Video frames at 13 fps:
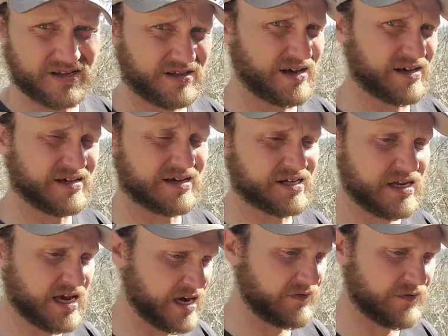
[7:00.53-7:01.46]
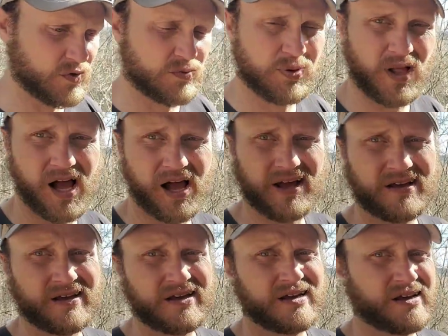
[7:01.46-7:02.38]
like that. It's not a food plot.
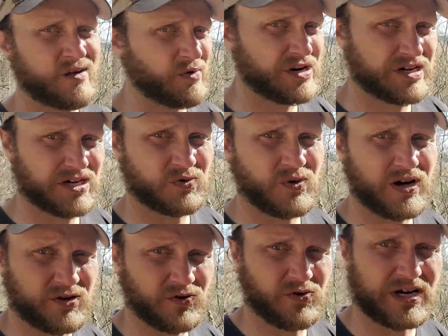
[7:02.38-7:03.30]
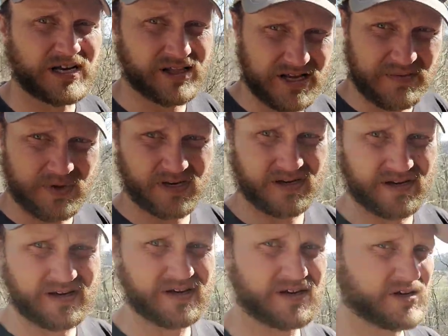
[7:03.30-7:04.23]
We just want to reclaim it
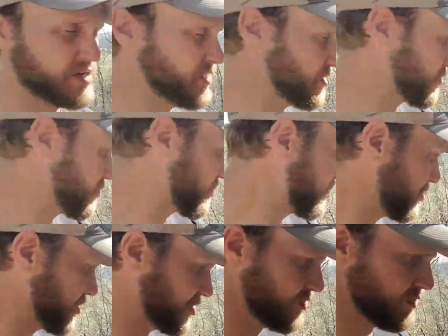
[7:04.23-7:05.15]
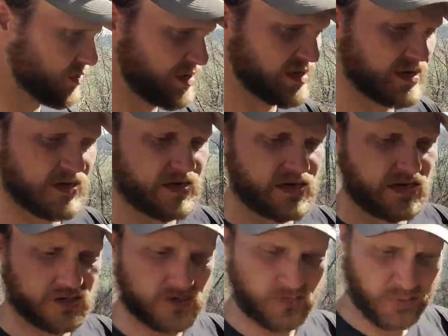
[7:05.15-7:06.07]
in other words to
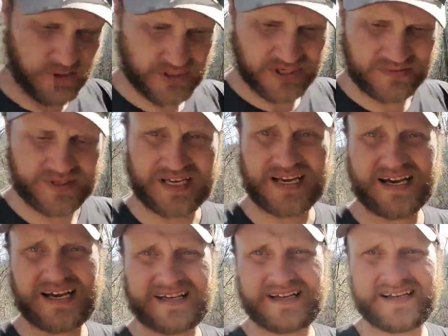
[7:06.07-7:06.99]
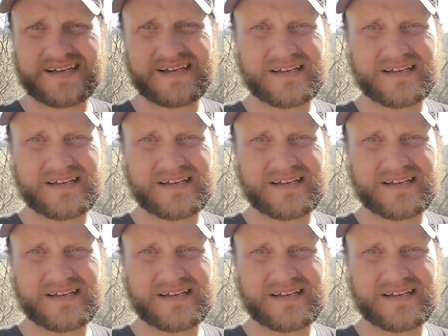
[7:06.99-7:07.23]
to put something on it